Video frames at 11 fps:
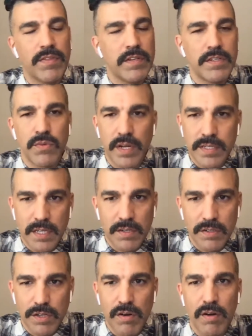direct signal
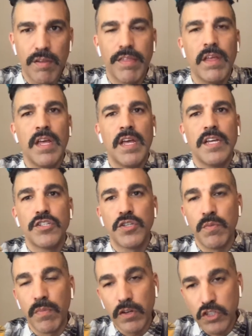to Earth to
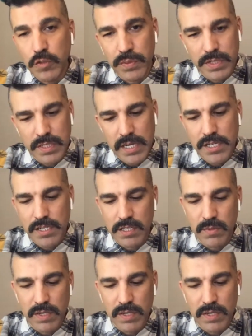multiple stations, right?